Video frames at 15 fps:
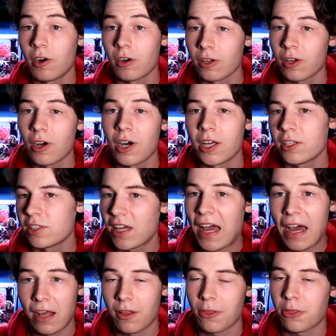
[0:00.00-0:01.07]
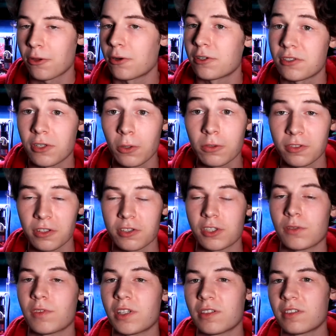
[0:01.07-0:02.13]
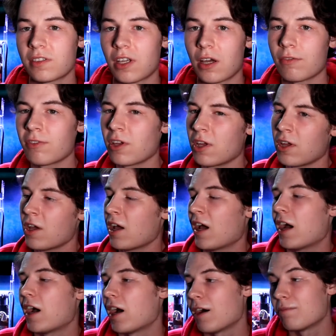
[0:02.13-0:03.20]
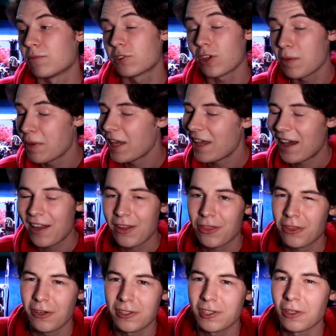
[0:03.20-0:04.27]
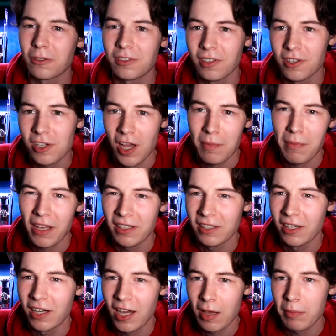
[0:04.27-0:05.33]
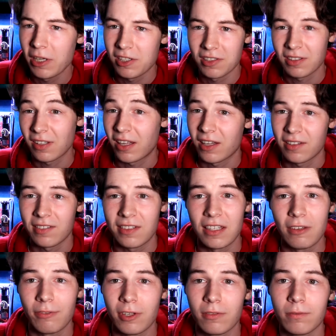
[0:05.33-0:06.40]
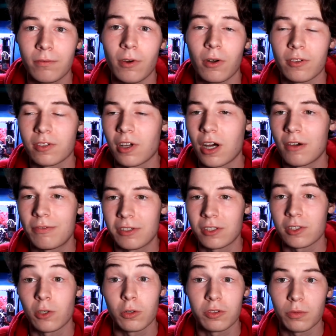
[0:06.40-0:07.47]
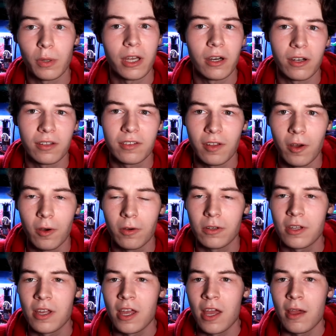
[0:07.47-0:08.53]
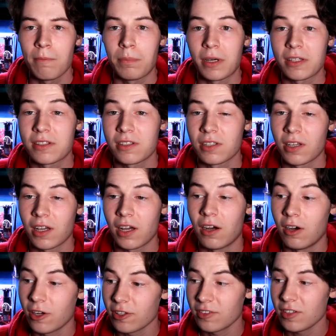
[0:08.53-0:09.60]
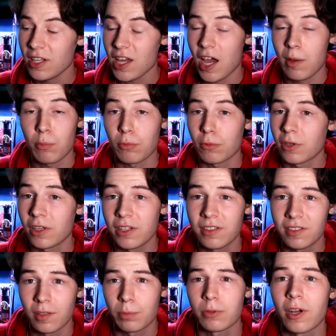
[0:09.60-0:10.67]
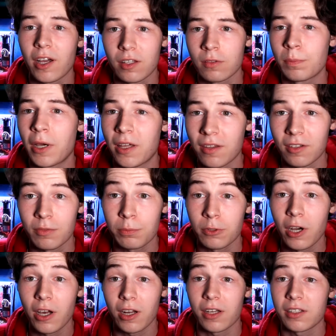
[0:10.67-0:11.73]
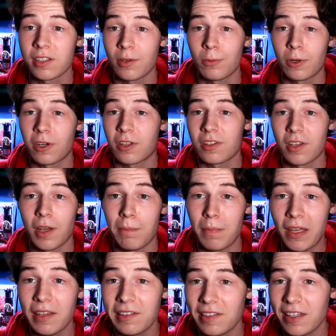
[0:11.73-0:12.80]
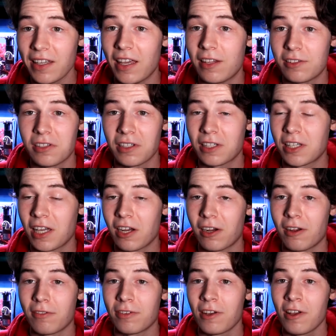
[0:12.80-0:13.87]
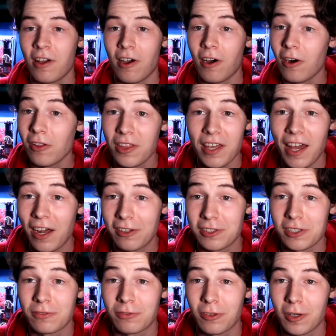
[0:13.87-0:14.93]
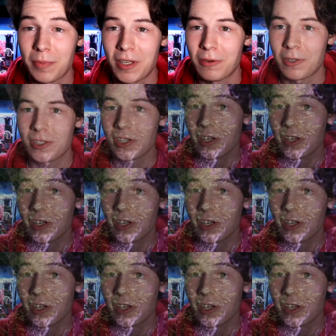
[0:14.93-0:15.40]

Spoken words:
all gone, to add a third dosage of this stuff. So I may add a third dosage, I may not. I may just let it see if it falls off and goes away on its own. But honestly, I'm really surprised by this product. It worked amazing and took care of all the algae for me, which